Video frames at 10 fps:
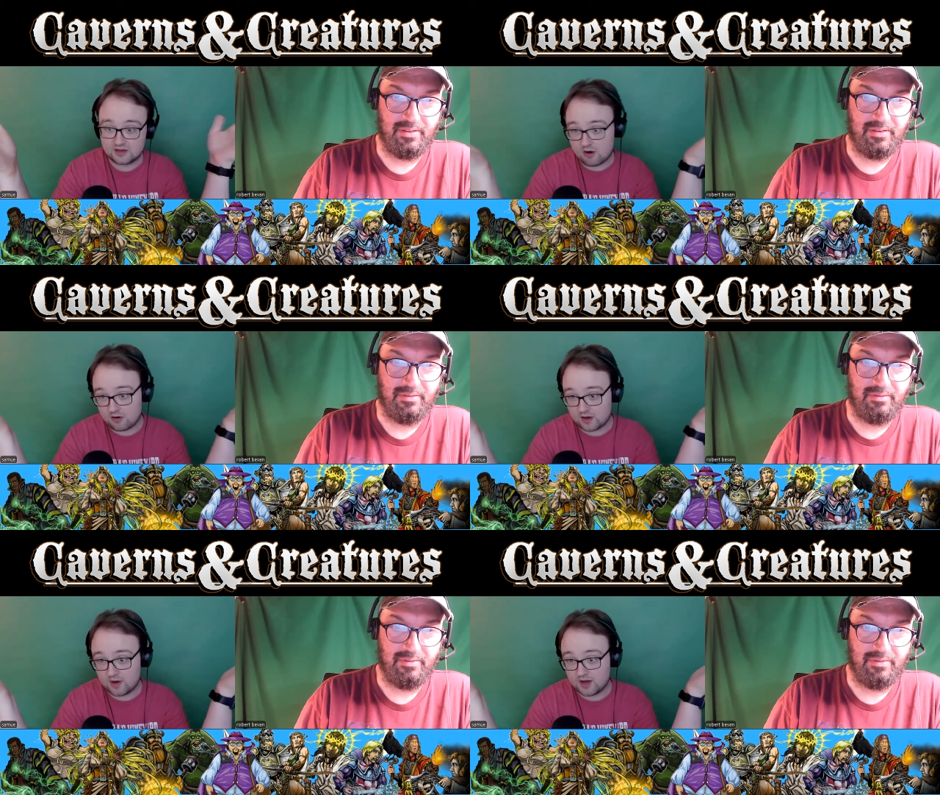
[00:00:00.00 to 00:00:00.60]

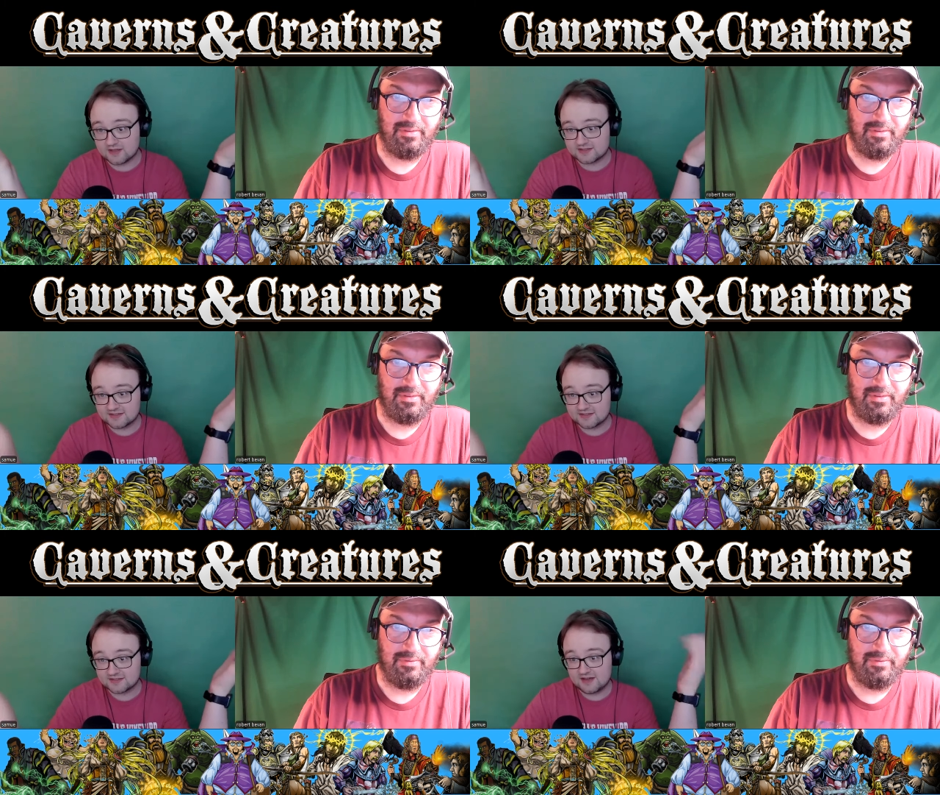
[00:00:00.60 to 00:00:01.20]
Speaker 1: was.
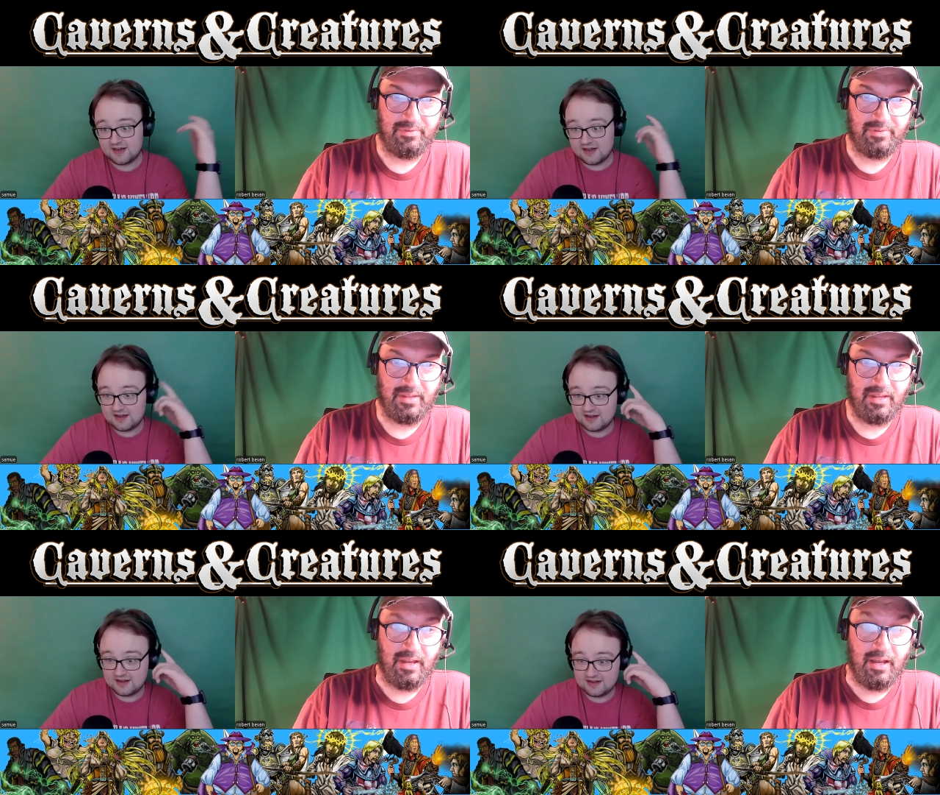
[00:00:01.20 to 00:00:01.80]

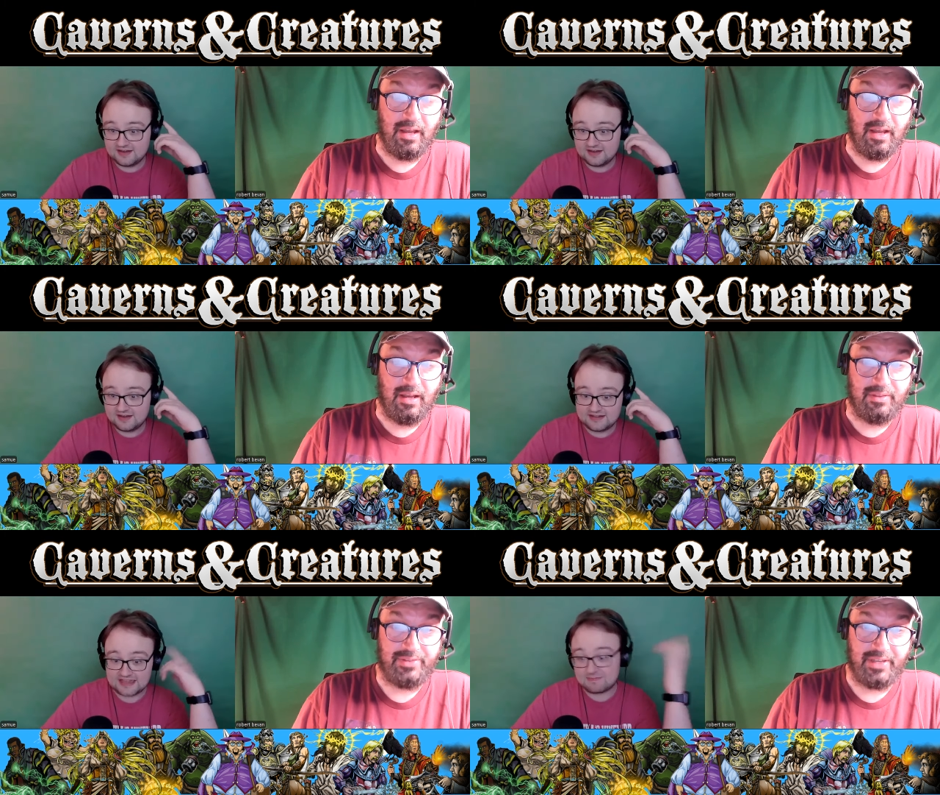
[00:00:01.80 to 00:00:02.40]
That's my guess
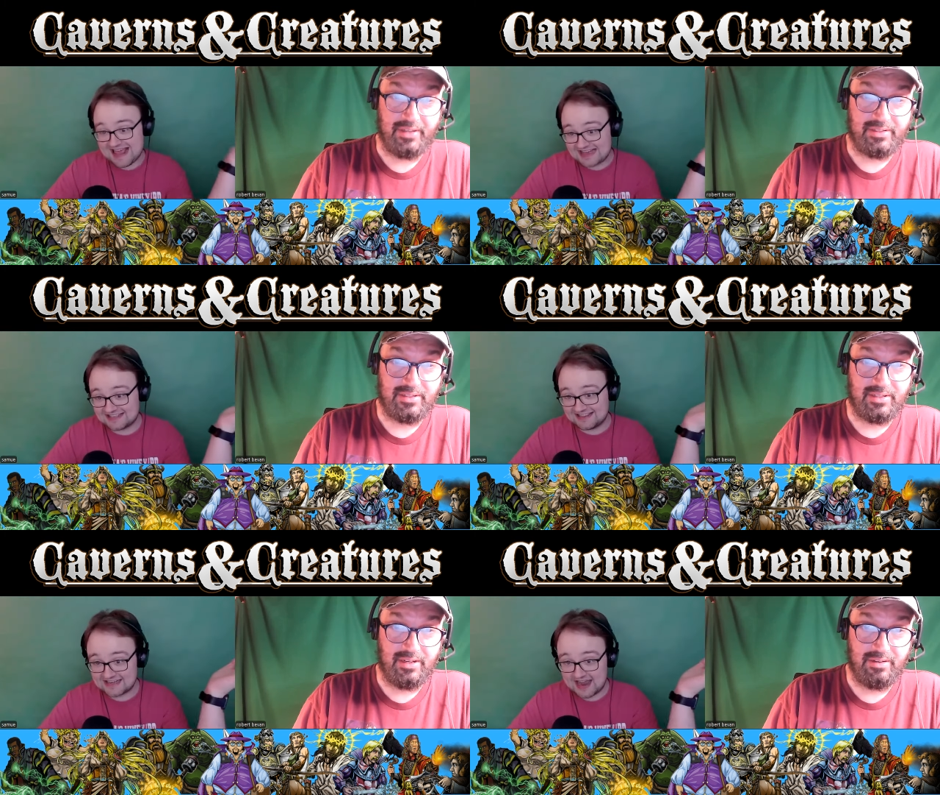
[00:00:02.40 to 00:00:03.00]
at least. That's I
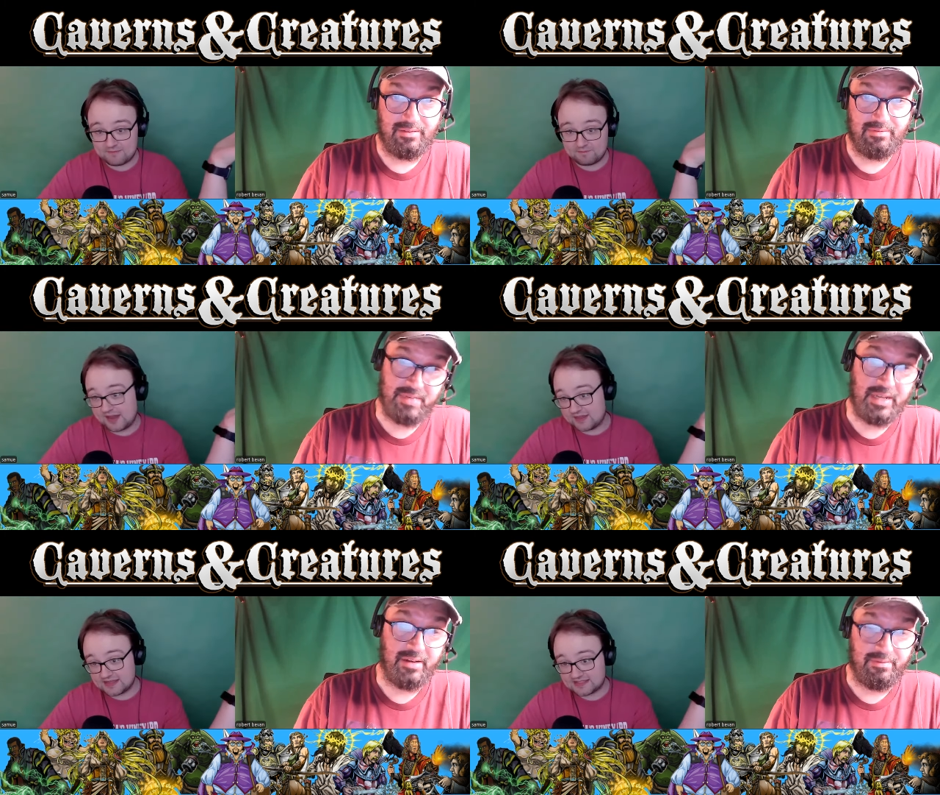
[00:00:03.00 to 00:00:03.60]
haven't played not, the
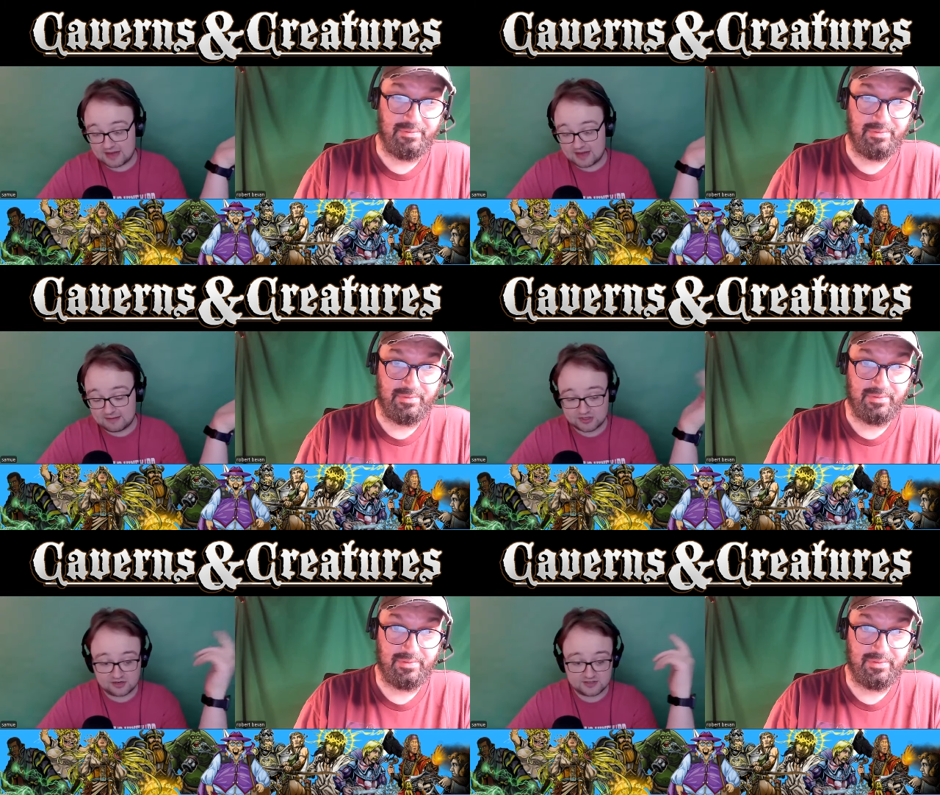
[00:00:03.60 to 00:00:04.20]
system yeah. the upper tiers
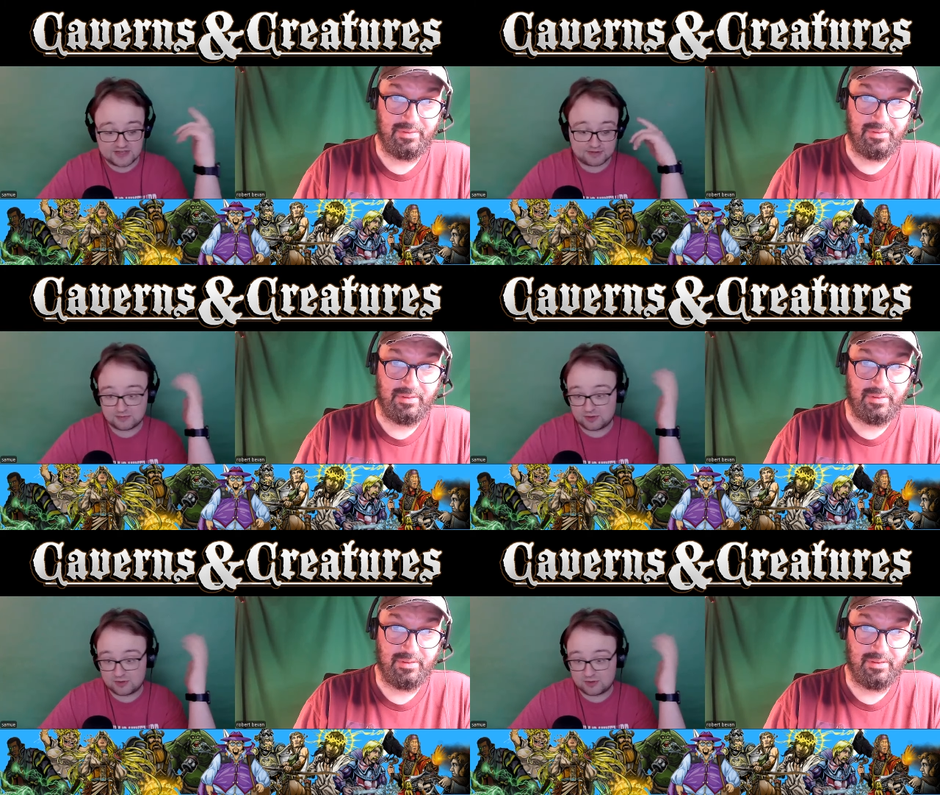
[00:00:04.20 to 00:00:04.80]
yet, but that's what it
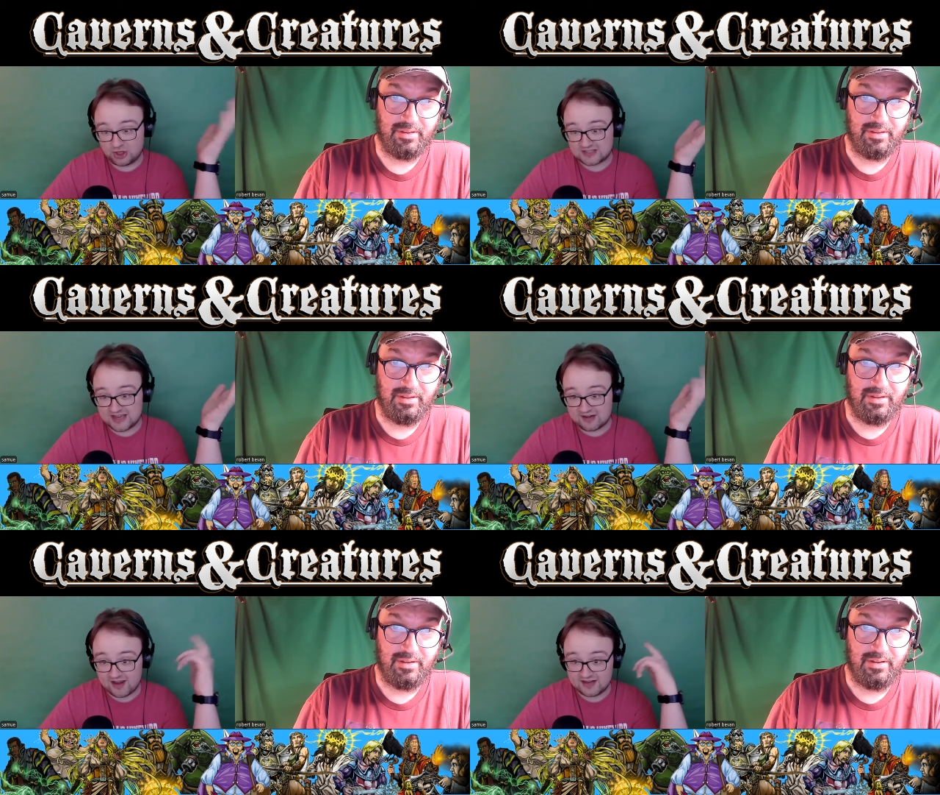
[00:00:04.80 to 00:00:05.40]
looks like, right?
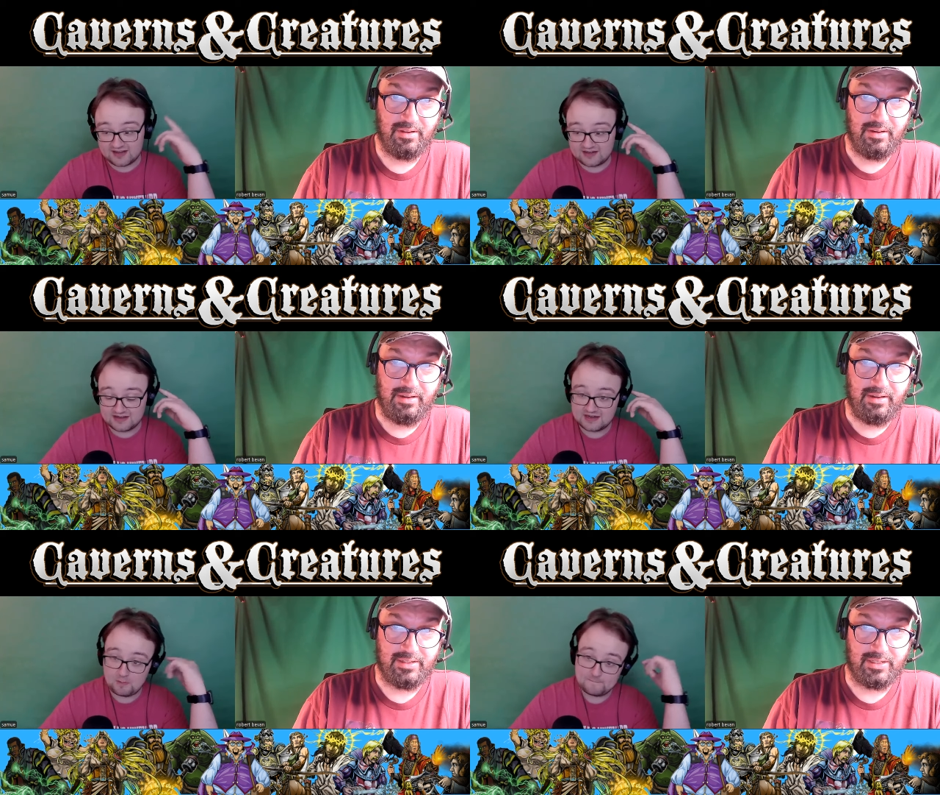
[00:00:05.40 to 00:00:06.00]

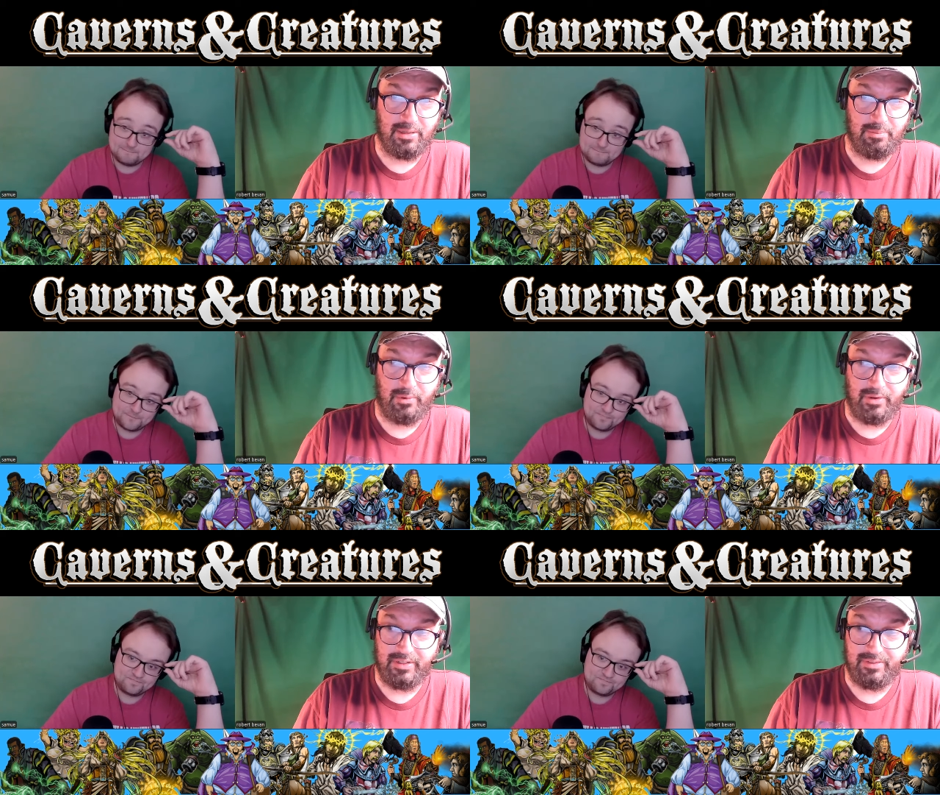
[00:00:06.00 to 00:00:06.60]
Speaker 2: Yeah, that's a good
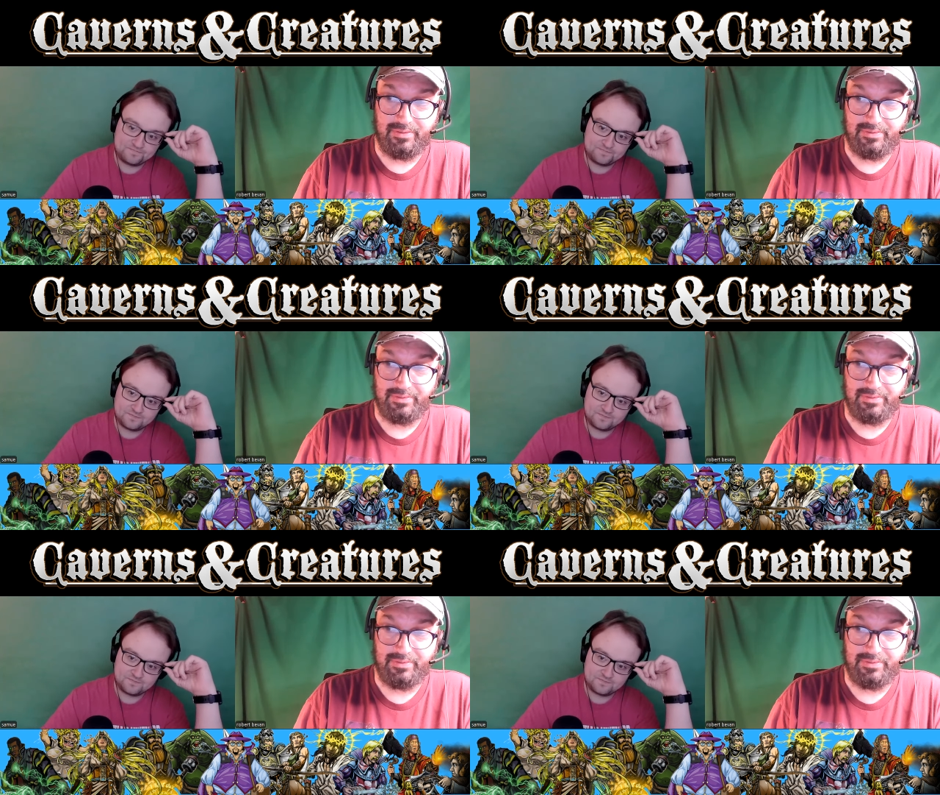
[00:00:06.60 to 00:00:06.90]
point.